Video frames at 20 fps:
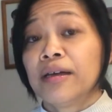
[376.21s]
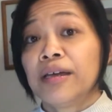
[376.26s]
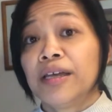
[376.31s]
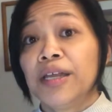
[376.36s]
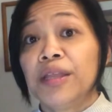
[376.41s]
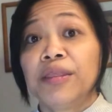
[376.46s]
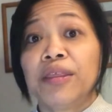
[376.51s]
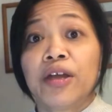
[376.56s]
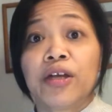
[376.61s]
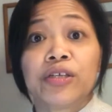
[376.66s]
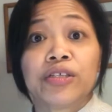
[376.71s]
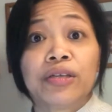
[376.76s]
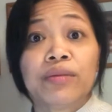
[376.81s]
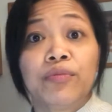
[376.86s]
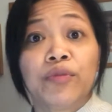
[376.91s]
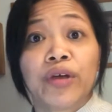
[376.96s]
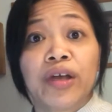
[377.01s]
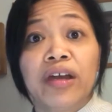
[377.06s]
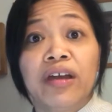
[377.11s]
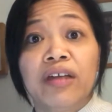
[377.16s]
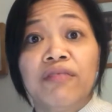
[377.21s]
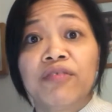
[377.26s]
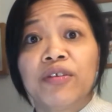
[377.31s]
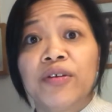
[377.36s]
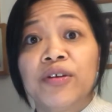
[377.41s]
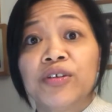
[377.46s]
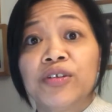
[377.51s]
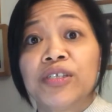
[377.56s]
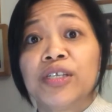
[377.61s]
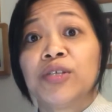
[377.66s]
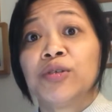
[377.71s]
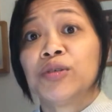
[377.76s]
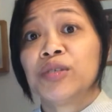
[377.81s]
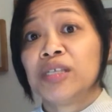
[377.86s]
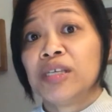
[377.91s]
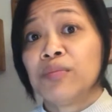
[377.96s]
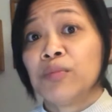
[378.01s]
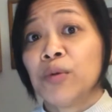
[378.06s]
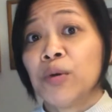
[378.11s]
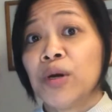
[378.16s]
in there somewhere if they're interested to
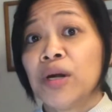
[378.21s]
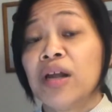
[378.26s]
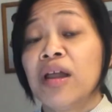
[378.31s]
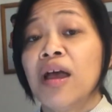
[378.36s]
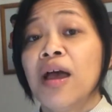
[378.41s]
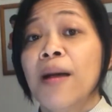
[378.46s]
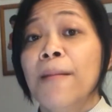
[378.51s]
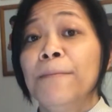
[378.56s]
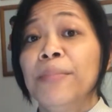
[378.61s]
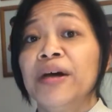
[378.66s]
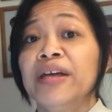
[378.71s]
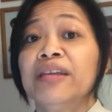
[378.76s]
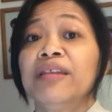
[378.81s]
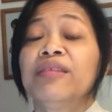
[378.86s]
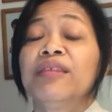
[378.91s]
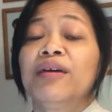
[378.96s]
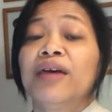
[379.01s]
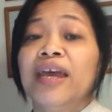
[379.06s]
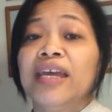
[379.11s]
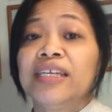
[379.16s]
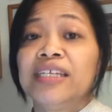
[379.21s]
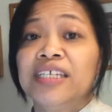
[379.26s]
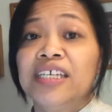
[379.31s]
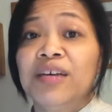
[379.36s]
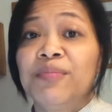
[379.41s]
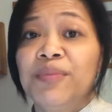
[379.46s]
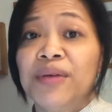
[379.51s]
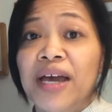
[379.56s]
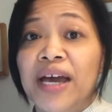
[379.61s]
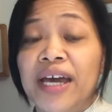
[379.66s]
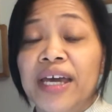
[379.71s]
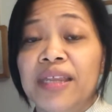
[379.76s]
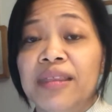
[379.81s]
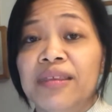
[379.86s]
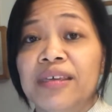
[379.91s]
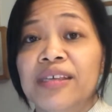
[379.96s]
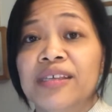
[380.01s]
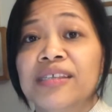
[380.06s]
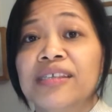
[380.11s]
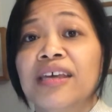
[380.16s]
see more, but the idea behind
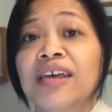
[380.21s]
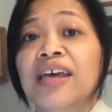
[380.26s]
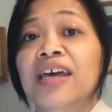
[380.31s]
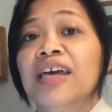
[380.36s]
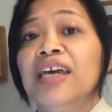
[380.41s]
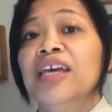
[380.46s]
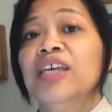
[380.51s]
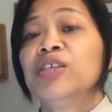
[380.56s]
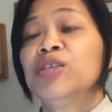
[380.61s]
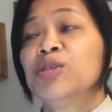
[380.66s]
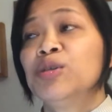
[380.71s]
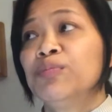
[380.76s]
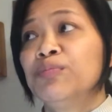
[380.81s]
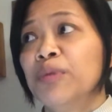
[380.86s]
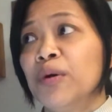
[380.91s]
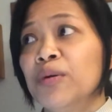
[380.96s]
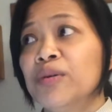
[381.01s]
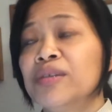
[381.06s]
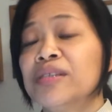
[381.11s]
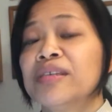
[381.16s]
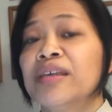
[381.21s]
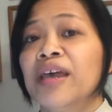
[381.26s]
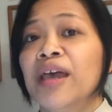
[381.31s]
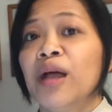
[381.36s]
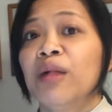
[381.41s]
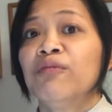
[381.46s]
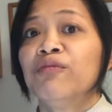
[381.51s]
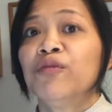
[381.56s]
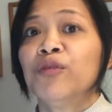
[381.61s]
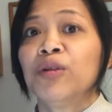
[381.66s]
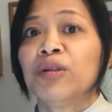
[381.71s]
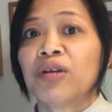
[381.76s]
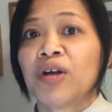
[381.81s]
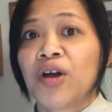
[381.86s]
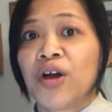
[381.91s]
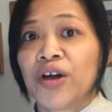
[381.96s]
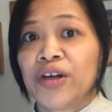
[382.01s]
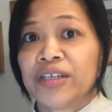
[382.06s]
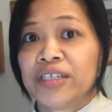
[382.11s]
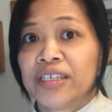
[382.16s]
this is to post helpful
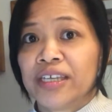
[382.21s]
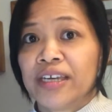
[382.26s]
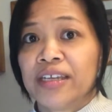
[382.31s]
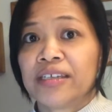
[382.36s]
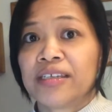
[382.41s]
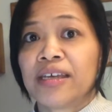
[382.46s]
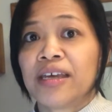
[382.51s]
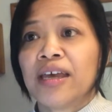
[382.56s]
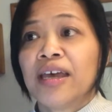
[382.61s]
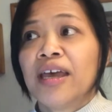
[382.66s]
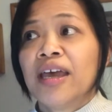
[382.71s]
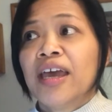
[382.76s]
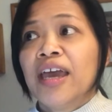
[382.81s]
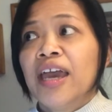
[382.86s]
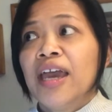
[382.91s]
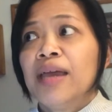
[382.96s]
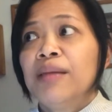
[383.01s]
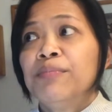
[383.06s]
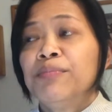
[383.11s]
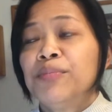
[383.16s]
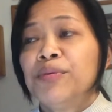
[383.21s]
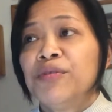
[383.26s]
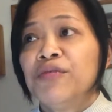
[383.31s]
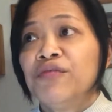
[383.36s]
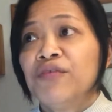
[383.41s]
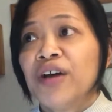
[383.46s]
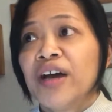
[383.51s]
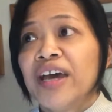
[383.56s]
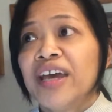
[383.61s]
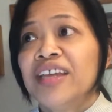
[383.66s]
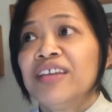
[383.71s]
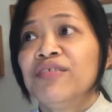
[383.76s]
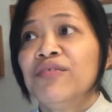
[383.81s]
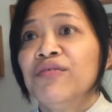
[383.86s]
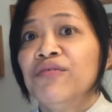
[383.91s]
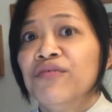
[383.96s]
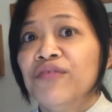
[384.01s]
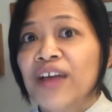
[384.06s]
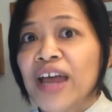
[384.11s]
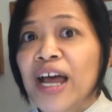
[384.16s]
content and provide
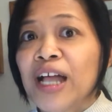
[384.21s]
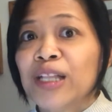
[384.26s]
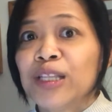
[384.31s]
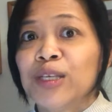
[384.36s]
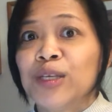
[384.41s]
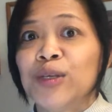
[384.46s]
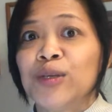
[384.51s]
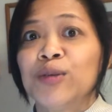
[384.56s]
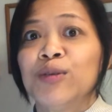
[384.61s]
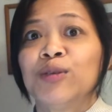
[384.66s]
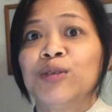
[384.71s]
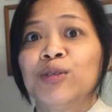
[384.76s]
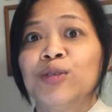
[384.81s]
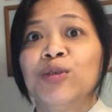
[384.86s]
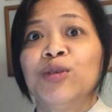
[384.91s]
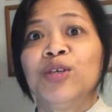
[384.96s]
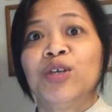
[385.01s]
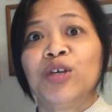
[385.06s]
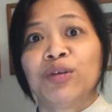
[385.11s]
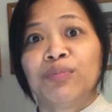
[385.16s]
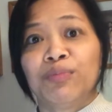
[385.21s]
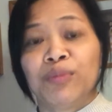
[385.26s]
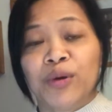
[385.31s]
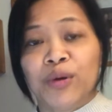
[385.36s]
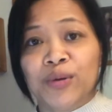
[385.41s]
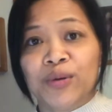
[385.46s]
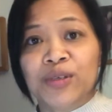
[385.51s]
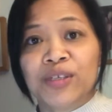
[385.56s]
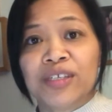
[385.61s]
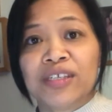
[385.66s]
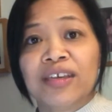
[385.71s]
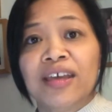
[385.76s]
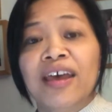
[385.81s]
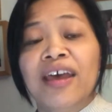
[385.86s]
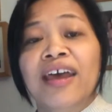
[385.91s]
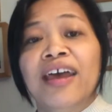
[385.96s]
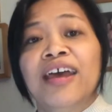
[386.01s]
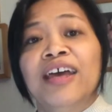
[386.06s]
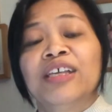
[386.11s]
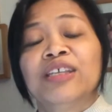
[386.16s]
value to your post,
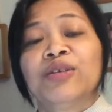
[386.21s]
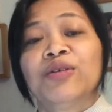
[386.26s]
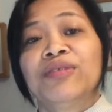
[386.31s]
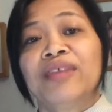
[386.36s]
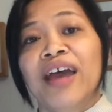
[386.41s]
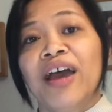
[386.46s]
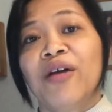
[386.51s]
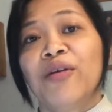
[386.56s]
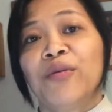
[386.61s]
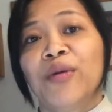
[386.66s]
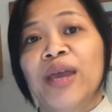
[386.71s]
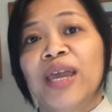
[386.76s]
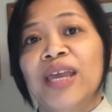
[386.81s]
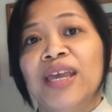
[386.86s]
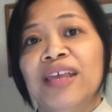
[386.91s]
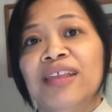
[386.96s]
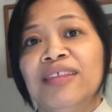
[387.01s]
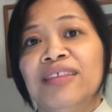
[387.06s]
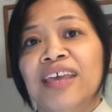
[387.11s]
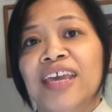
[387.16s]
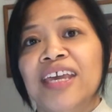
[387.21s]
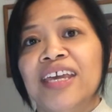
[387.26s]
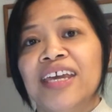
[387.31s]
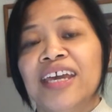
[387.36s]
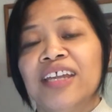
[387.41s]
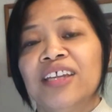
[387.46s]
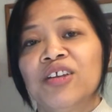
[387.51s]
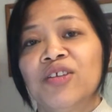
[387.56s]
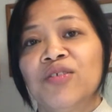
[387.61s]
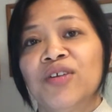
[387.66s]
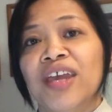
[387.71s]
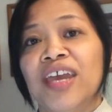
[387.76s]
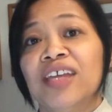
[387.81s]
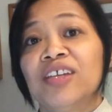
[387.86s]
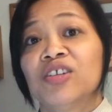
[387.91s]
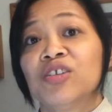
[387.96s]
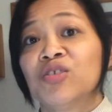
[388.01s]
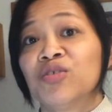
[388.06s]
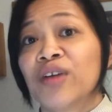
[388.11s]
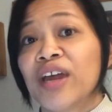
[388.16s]
so that way they can
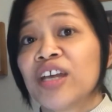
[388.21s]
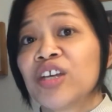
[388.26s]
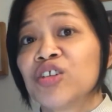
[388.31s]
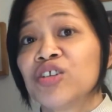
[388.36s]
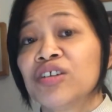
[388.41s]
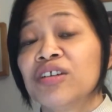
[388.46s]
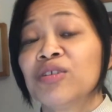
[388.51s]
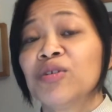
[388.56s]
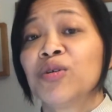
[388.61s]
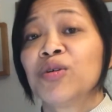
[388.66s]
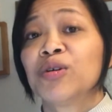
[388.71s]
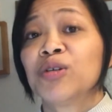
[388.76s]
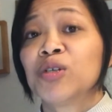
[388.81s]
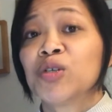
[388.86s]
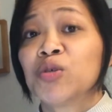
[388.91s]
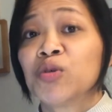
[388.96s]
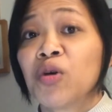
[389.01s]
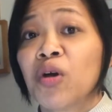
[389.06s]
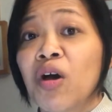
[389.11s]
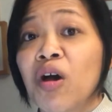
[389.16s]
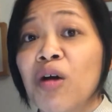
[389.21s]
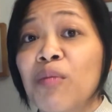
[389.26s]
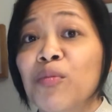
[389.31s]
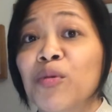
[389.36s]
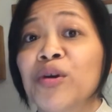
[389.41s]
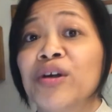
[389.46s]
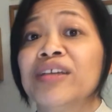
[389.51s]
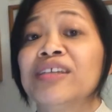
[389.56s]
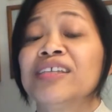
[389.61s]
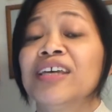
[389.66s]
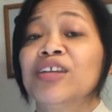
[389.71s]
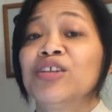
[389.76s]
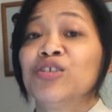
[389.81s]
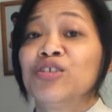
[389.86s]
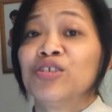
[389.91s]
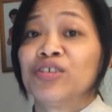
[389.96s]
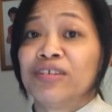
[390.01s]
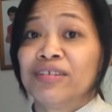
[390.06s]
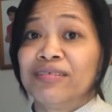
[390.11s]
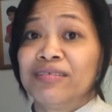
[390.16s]
create traction or draw more
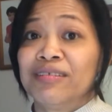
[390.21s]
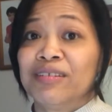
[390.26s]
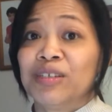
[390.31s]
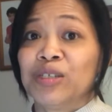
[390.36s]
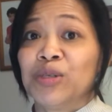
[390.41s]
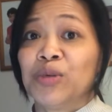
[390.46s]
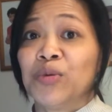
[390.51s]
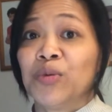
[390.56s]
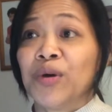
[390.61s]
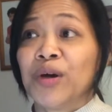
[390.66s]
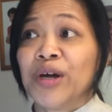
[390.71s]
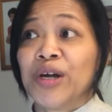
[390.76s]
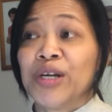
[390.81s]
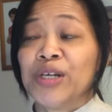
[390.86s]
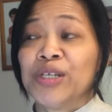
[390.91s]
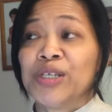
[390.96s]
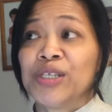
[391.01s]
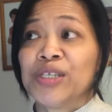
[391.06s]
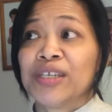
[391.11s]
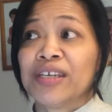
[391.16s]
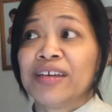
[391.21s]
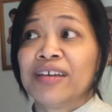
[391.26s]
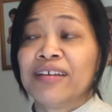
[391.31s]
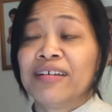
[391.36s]
attention towards